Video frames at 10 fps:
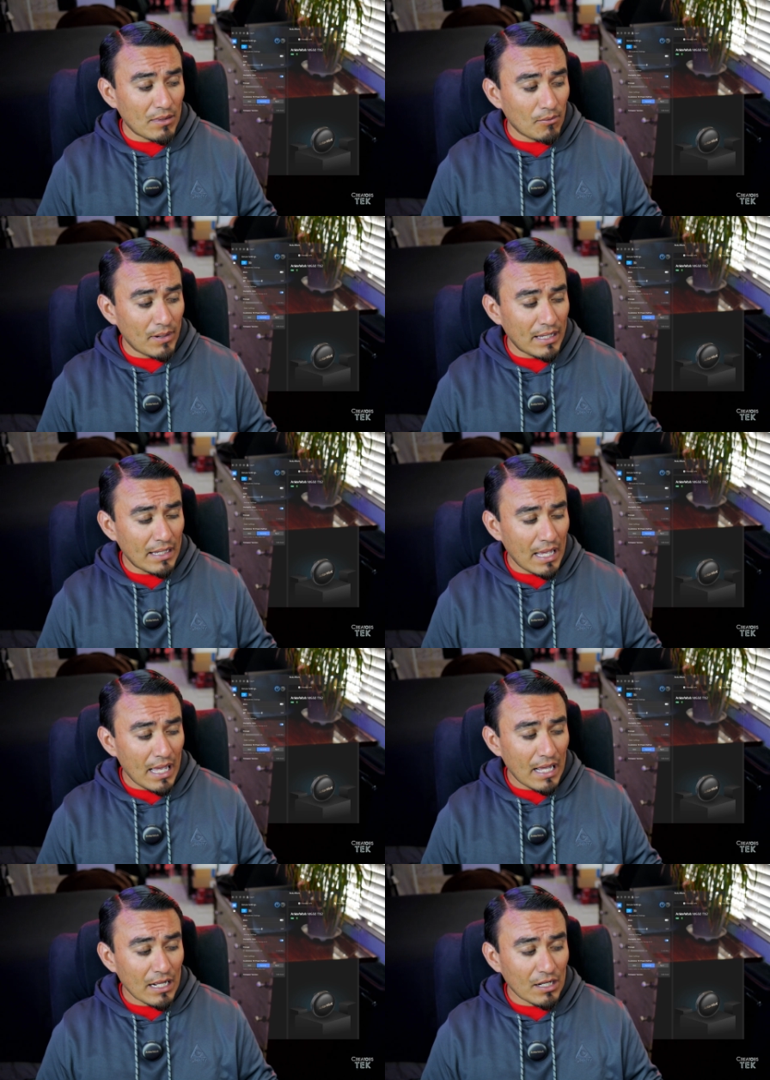way
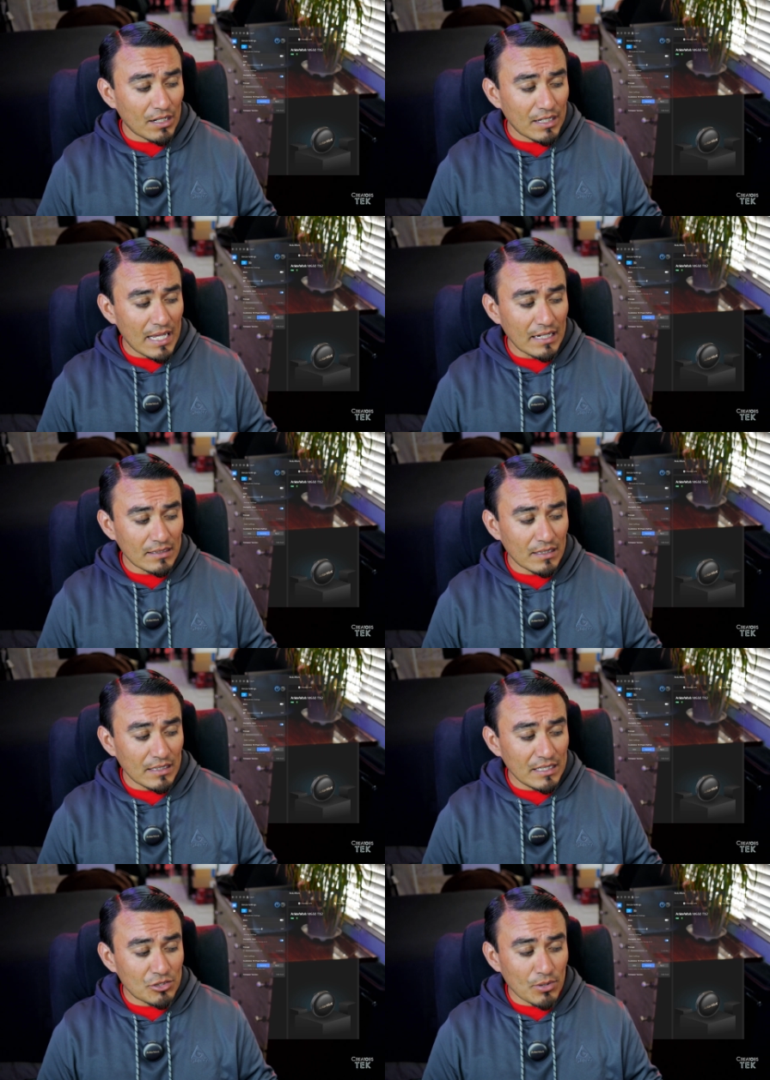connect
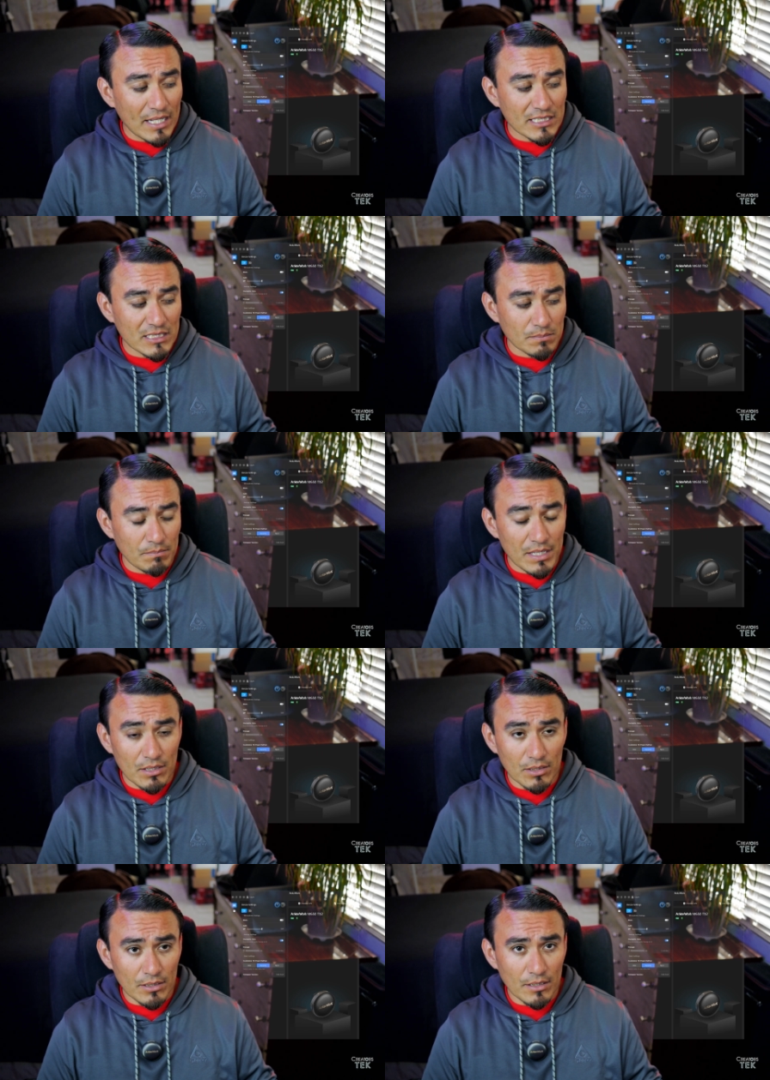the
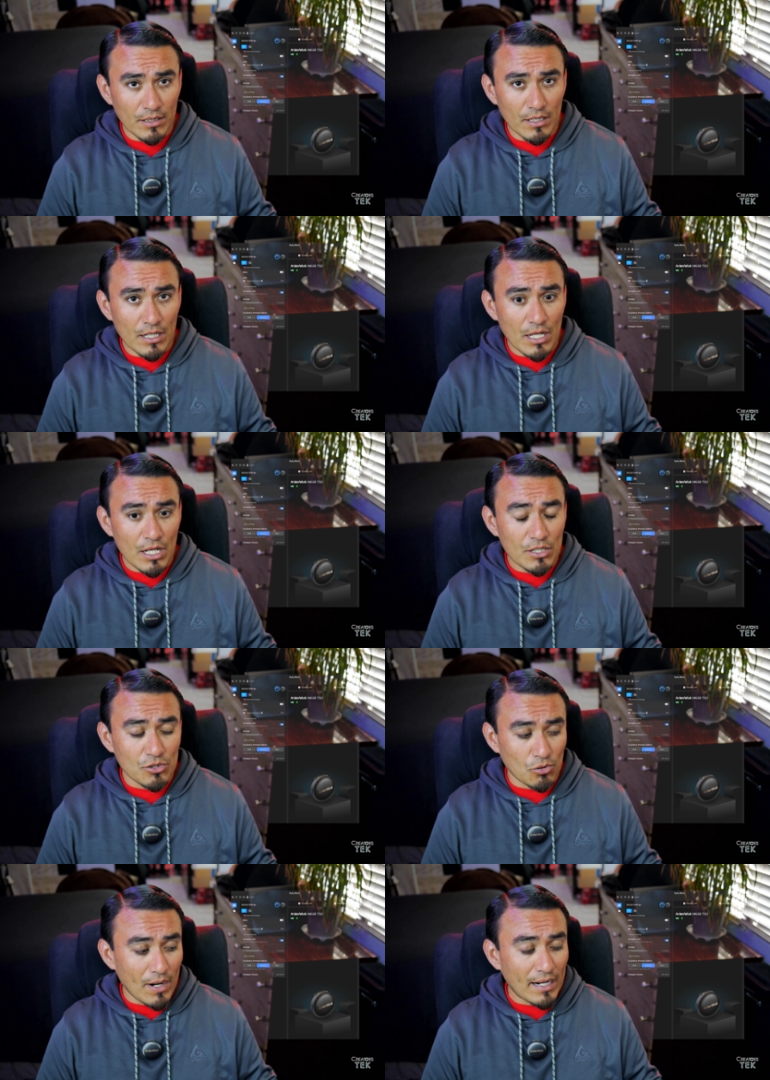transmitter
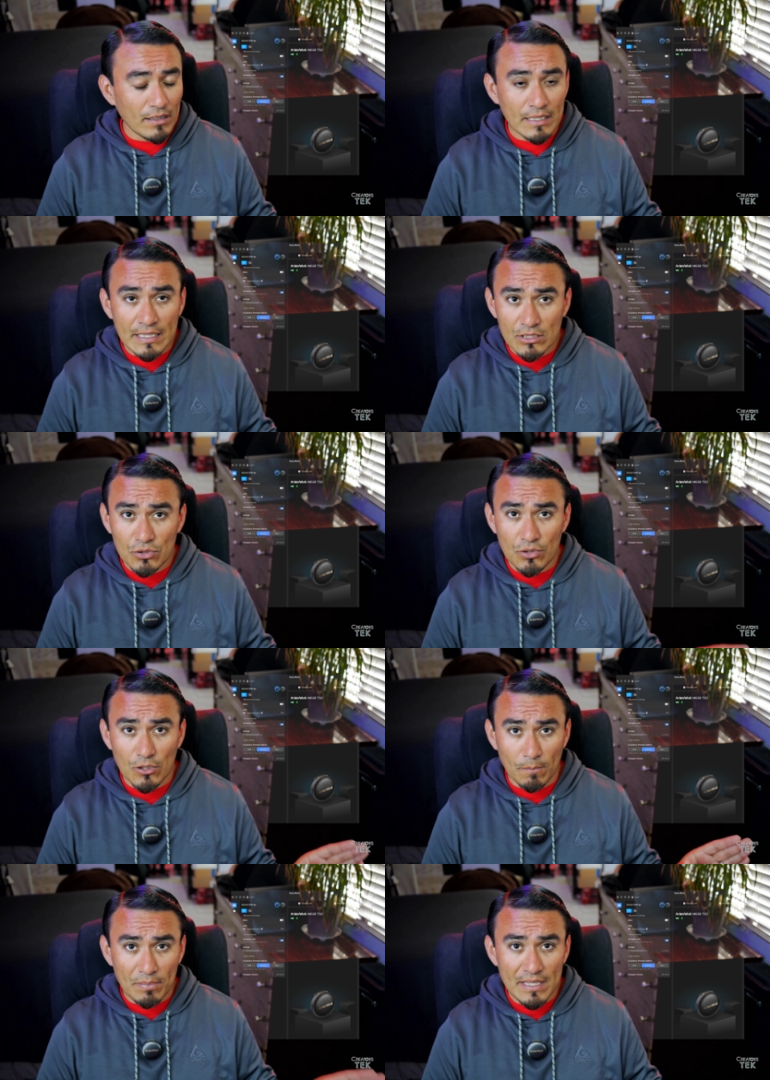directly to
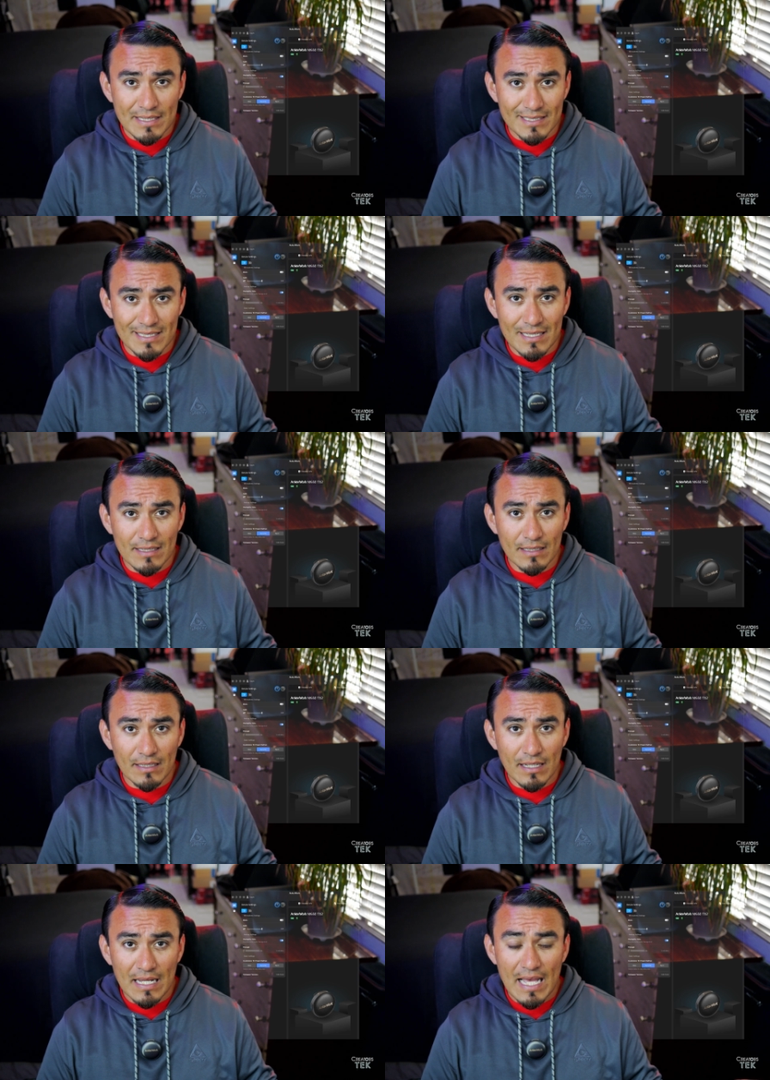your PC
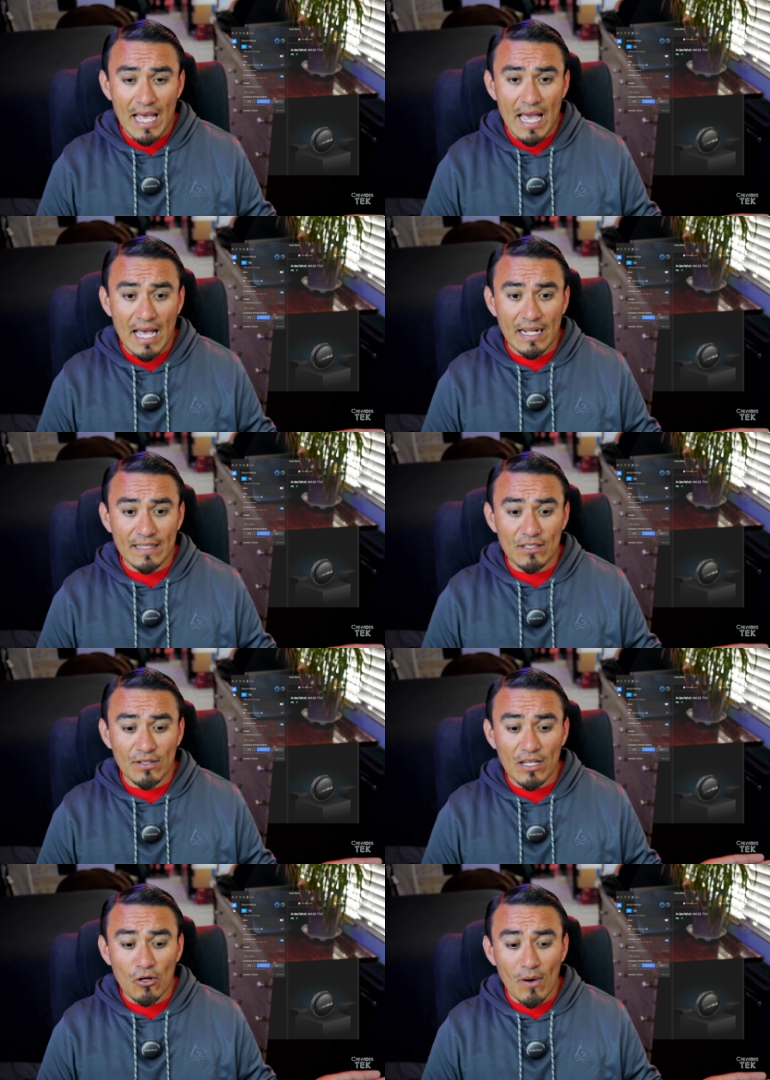and you
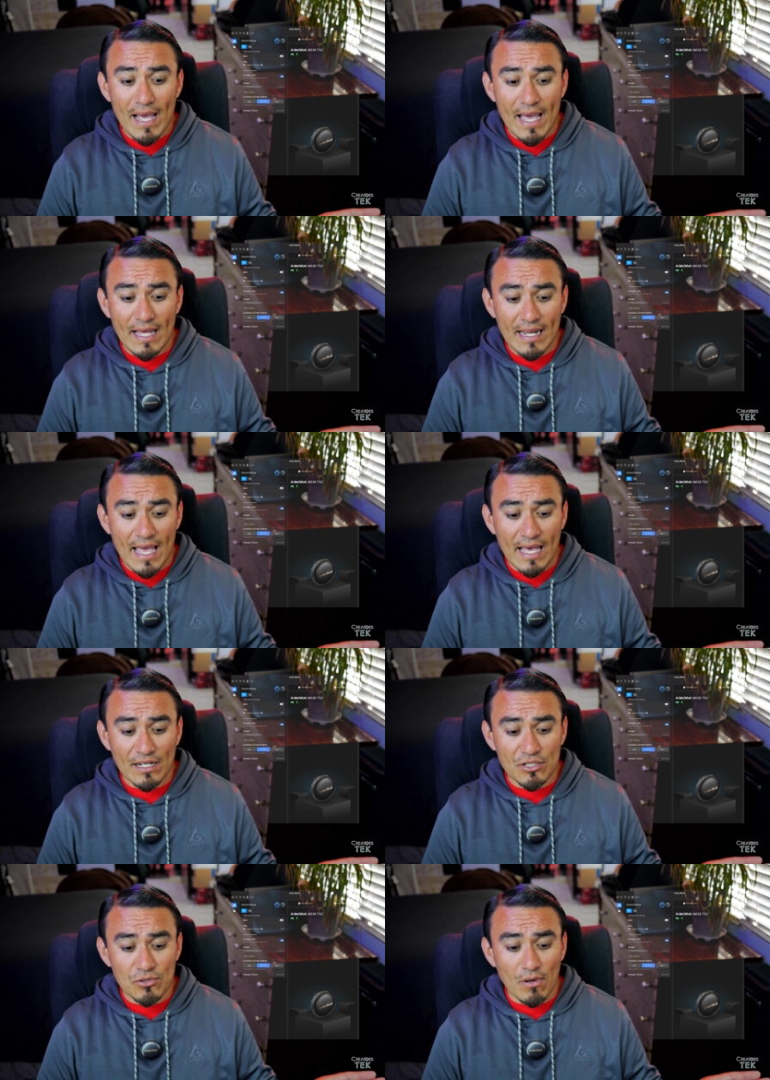can go ahead
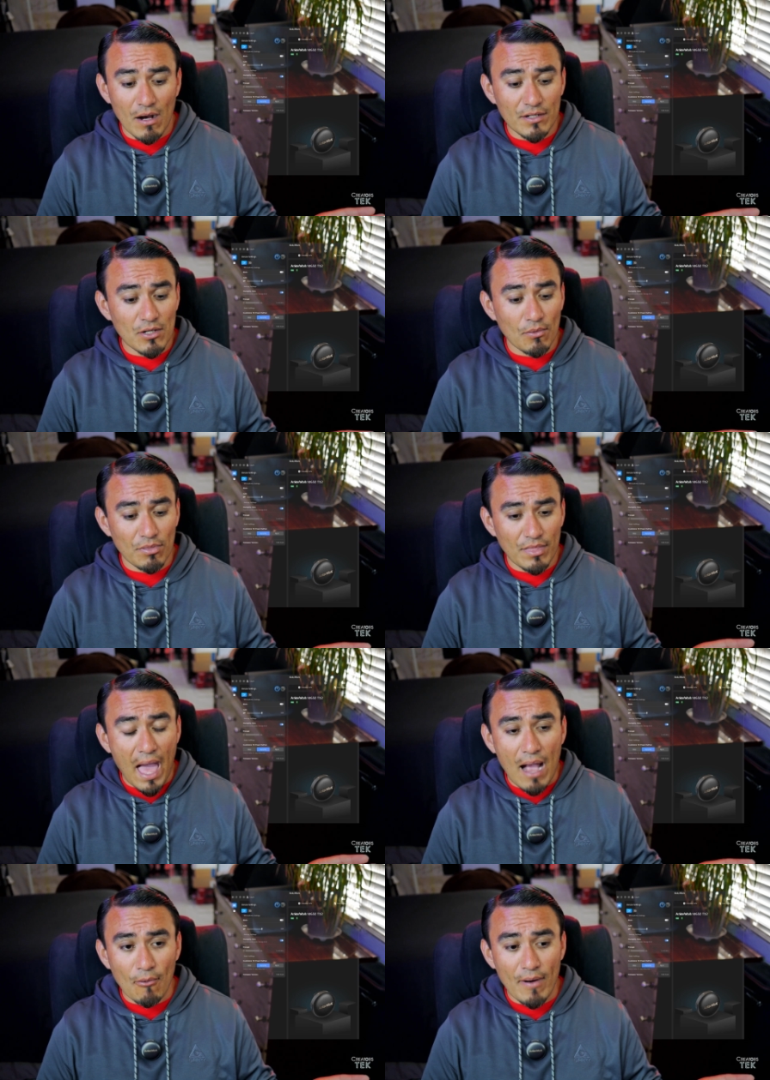and do audio
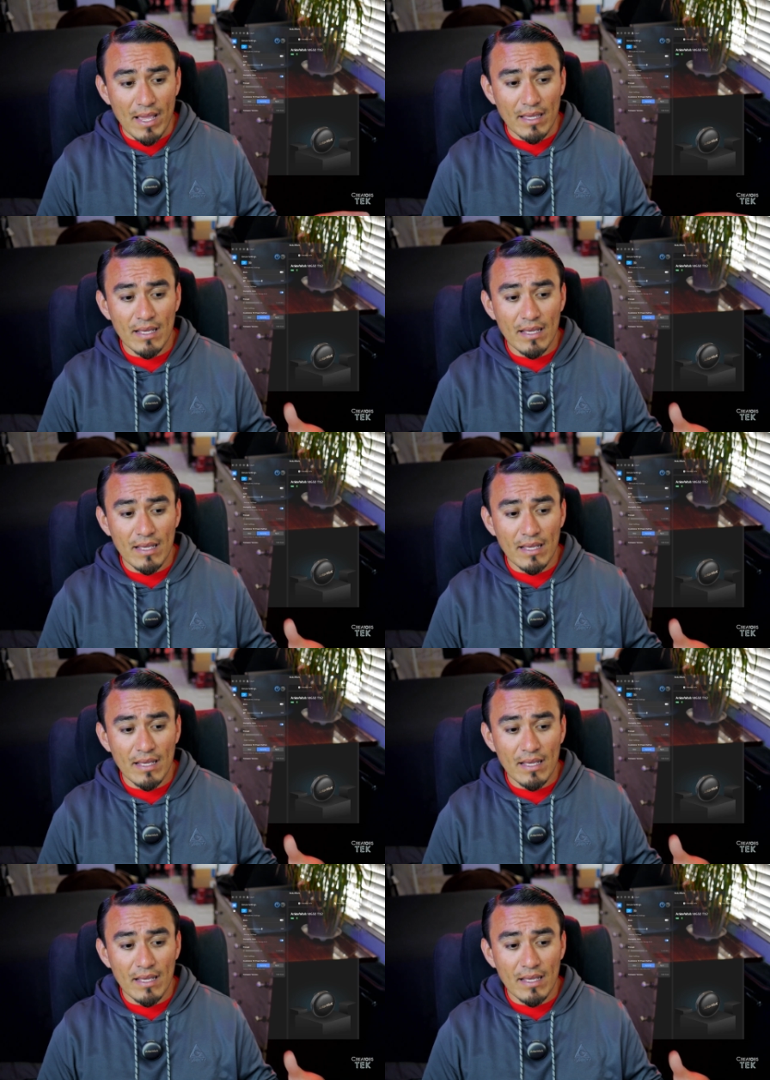that way